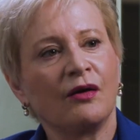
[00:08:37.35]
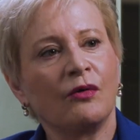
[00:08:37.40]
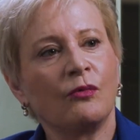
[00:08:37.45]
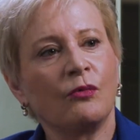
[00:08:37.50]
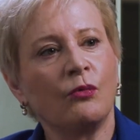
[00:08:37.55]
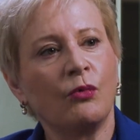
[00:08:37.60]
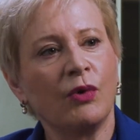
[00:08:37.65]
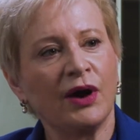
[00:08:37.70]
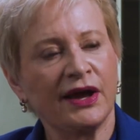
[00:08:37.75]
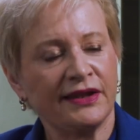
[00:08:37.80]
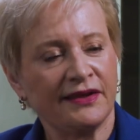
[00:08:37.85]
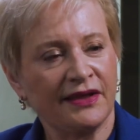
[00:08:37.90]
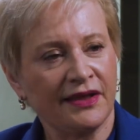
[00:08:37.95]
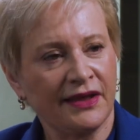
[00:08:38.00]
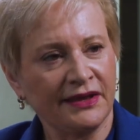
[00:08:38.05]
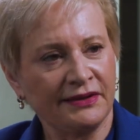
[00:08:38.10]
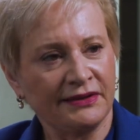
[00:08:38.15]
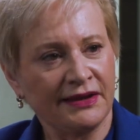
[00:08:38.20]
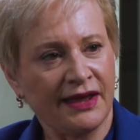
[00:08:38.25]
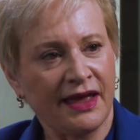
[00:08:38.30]
what
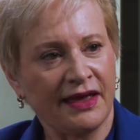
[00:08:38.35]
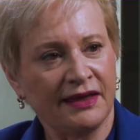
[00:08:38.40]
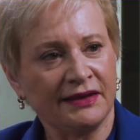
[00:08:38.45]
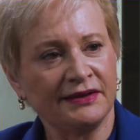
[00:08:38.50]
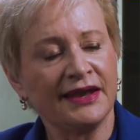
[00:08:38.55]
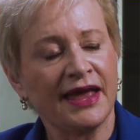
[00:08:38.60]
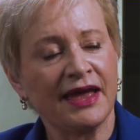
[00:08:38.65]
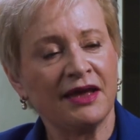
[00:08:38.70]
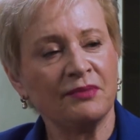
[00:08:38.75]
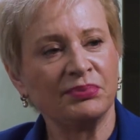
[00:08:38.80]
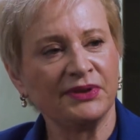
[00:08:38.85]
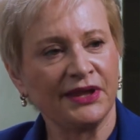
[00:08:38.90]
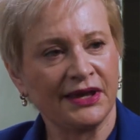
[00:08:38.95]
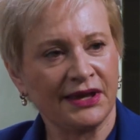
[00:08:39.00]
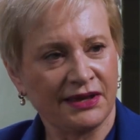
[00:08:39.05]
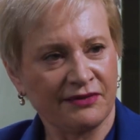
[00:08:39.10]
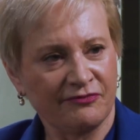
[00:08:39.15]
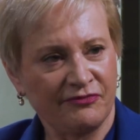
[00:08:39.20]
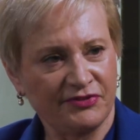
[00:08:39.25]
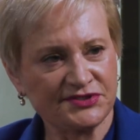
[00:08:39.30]
in
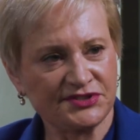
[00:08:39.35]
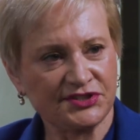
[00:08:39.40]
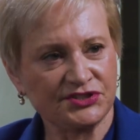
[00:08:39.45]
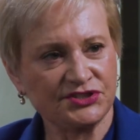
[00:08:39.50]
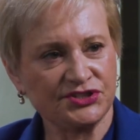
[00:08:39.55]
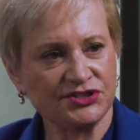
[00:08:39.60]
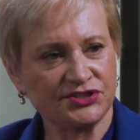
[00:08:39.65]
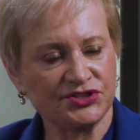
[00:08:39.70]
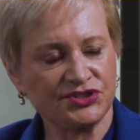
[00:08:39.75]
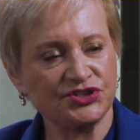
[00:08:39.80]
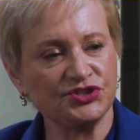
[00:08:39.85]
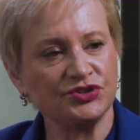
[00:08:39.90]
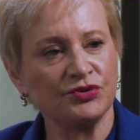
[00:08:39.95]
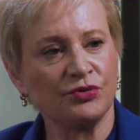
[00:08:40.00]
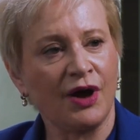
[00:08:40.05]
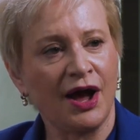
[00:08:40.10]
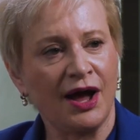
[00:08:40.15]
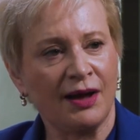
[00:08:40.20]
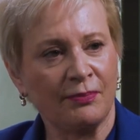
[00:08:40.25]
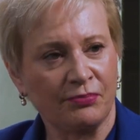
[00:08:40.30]
enabling physicians to
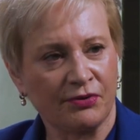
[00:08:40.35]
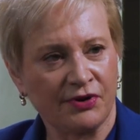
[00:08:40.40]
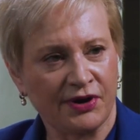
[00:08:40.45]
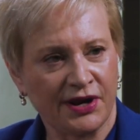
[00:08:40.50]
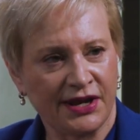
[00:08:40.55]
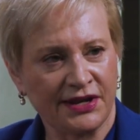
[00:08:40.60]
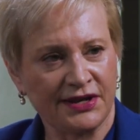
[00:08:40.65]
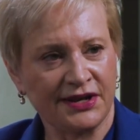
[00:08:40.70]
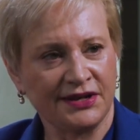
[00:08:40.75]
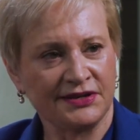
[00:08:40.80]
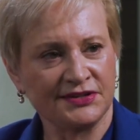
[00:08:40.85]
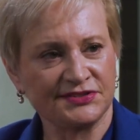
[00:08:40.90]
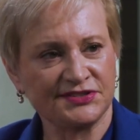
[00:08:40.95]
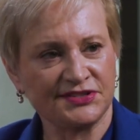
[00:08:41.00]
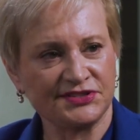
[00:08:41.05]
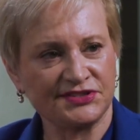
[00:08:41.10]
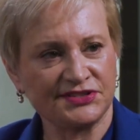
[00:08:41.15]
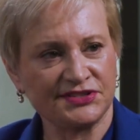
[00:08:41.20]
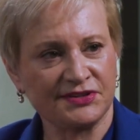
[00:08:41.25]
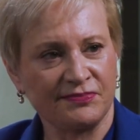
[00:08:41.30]
operate in a
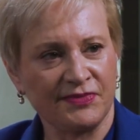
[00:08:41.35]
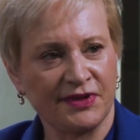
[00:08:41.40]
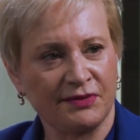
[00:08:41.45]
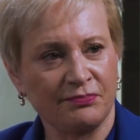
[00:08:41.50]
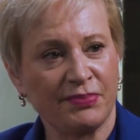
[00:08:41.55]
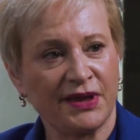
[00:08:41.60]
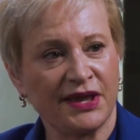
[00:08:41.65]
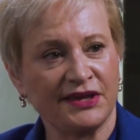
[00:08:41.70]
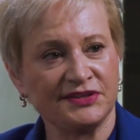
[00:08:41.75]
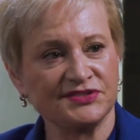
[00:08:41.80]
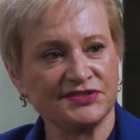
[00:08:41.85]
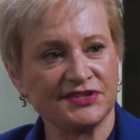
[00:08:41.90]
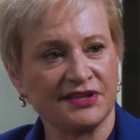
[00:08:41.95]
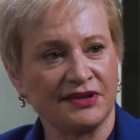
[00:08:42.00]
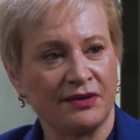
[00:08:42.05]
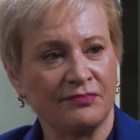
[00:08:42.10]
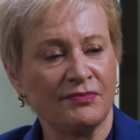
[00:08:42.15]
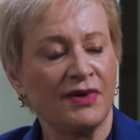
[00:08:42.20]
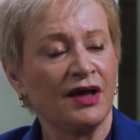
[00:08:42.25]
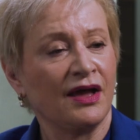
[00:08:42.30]
system that pays
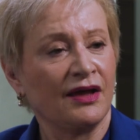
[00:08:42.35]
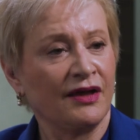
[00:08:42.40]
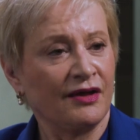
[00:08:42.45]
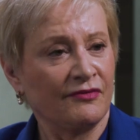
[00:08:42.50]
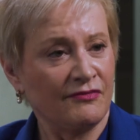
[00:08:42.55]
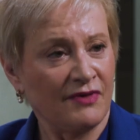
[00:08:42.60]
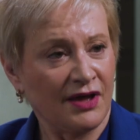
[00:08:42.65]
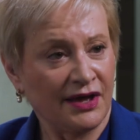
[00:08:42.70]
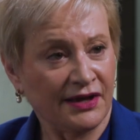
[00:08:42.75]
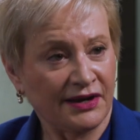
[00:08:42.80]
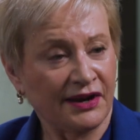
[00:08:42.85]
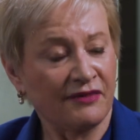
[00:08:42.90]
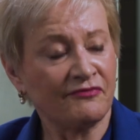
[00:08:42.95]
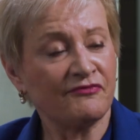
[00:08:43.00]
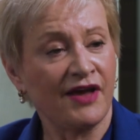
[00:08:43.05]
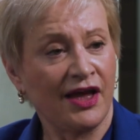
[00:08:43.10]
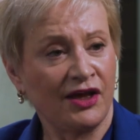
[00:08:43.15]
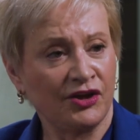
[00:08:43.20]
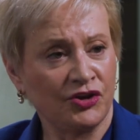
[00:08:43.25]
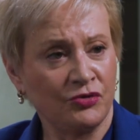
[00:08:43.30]
them on a
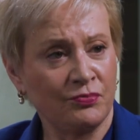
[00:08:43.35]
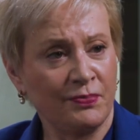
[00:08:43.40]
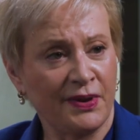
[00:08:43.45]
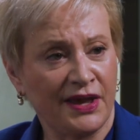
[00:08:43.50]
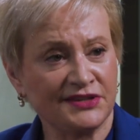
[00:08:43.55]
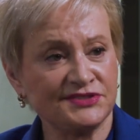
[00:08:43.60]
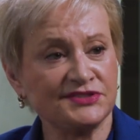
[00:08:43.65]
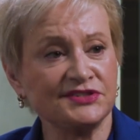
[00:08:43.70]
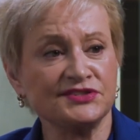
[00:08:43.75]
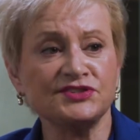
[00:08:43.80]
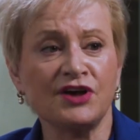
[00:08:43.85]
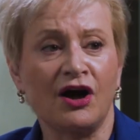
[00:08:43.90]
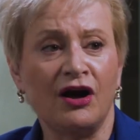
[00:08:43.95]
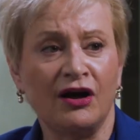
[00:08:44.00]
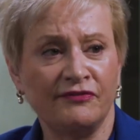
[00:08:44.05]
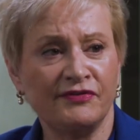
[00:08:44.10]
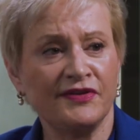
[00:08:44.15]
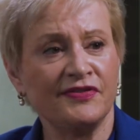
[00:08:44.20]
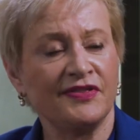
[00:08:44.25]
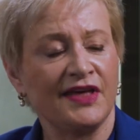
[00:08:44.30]
value basis.
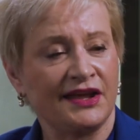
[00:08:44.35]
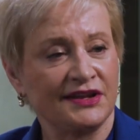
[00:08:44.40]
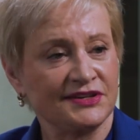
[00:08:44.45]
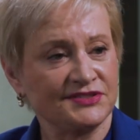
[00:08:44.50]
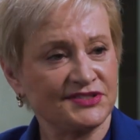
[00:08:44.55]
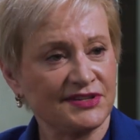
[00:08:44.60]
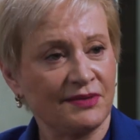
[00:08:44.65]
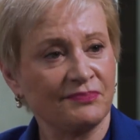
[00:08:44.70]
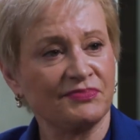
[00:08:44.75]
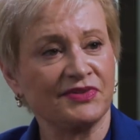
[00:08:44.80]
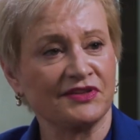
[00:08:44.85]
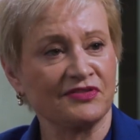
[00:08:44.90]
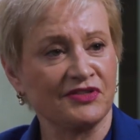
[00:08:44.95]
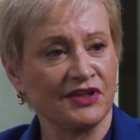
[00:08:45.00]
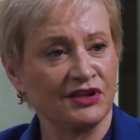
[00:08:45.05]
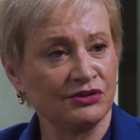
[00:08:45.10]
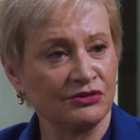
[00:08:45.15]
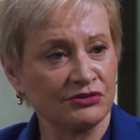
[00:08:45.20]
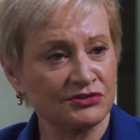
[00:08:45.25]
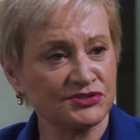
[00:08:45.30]
Often that is something
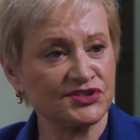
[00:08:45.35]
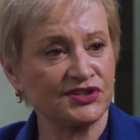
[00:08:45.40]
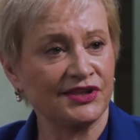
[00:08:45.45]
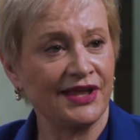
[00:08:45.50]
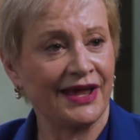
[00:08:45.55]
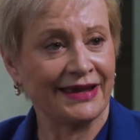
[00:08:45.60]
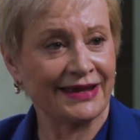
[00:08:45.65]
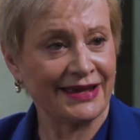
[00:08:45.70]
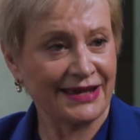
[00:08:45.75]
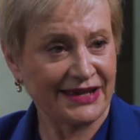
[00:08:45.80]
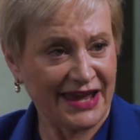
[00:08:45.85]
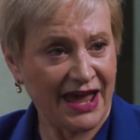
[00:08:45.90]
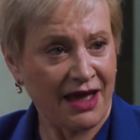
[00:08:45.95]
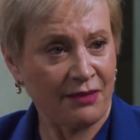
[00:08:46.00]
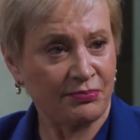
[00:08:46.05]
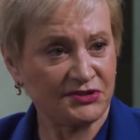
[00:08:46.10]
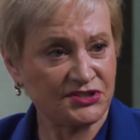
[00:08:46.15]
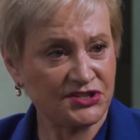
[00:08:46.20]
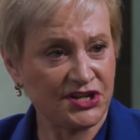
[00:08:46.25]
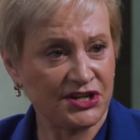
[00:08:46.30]
that looks like
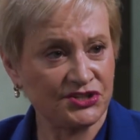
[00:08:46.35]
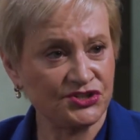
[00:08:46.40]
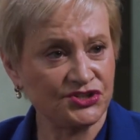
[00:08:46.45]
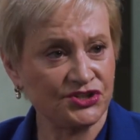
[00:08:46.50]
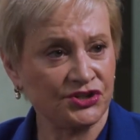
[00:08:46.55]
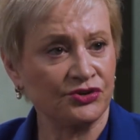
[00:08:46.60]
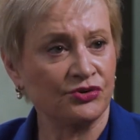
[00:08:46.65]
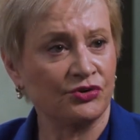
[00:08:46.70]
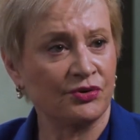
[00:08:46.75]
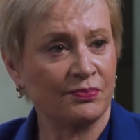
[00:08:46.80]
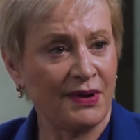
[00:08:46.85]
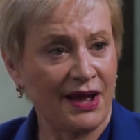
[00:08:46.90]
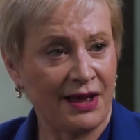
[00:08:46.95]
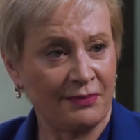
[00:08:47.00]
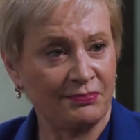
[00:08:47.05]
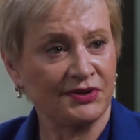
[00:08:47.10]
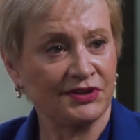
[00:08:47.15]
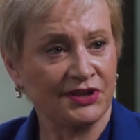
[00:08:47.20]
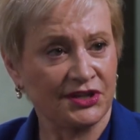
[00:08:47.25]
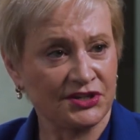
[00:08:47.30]
capitation or
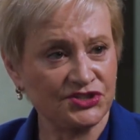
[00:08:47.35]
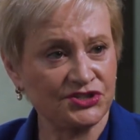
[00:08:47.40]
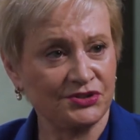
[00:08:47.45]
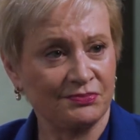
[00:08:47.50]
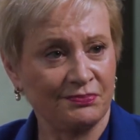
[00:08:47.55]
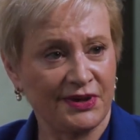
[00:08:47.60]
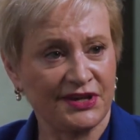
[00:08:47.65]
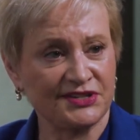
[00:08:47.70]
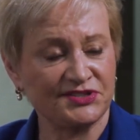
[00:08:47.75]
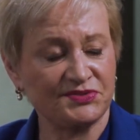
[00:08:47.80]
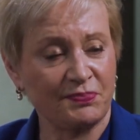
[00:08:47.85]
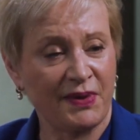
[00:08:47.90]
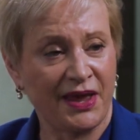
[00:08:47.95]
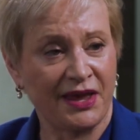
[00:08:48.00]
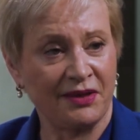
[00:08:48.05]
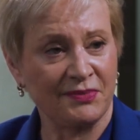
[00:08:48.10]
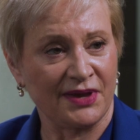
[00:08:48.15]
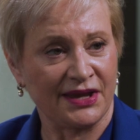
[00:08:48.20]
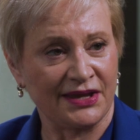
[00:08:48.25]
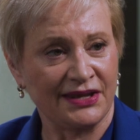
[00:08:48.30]
population-based
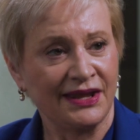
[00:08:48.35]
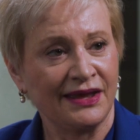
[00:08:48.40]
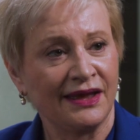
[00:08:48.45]
payment,